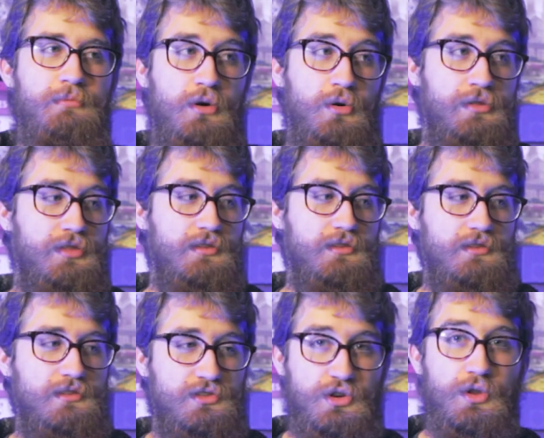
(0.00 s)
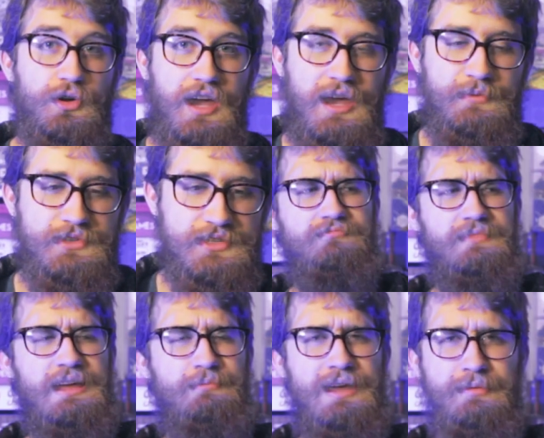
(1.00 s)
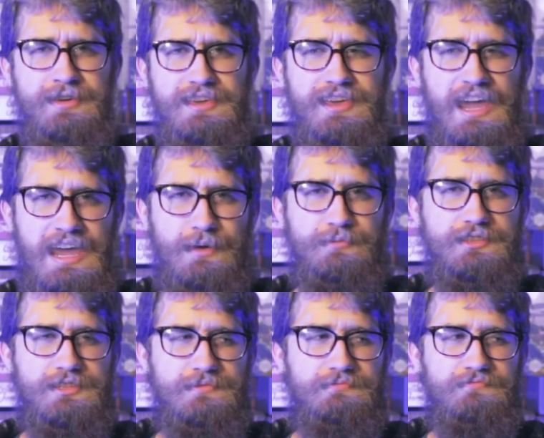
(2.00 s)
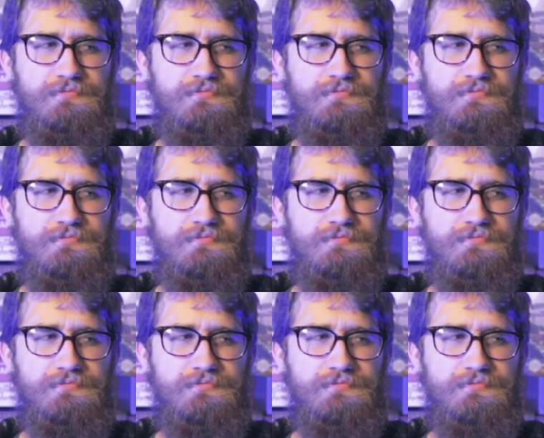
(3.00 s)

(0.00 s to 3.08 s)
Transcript: both solo games and maybe games.